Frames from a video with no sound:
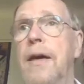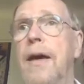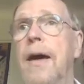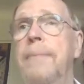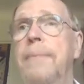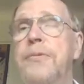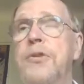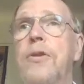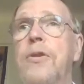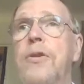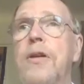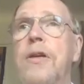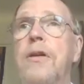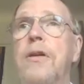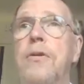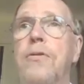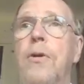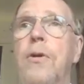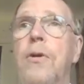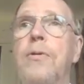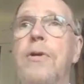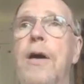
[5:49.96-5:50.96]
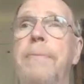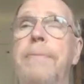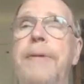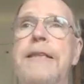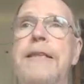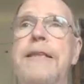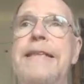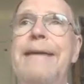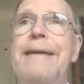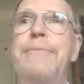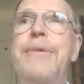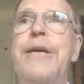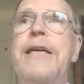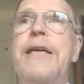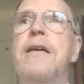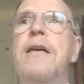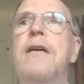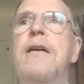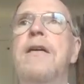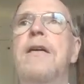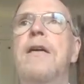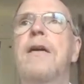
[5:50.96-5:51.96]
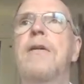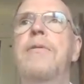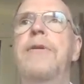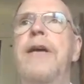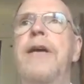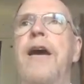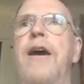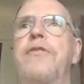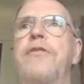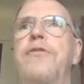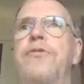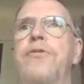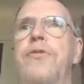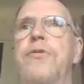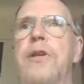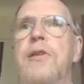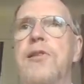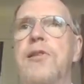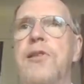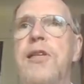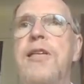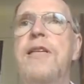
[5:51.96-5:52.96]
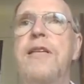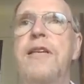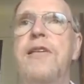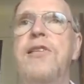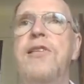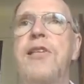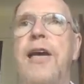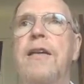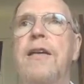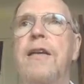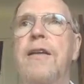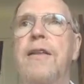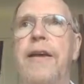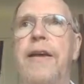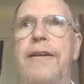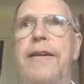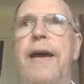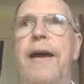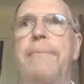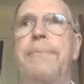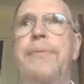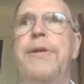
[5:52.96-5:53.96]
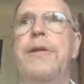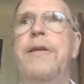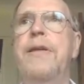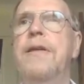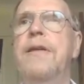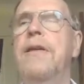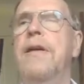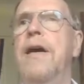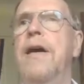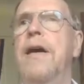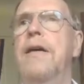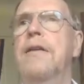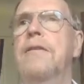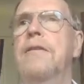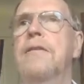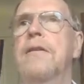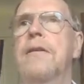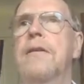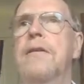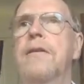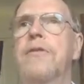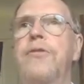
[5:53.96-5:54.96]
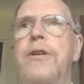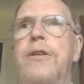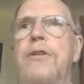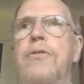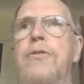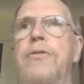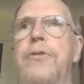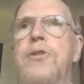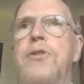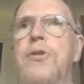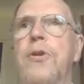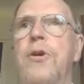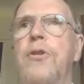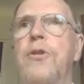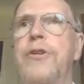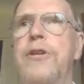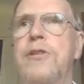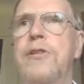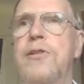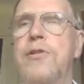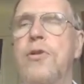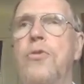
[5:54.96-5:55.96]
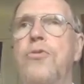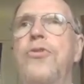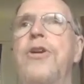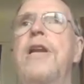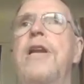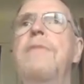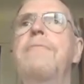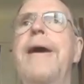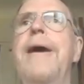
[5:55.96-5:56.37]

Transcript: up to the Corona pandemic. We have seen exactly that happening, and the Federal Reserve has not really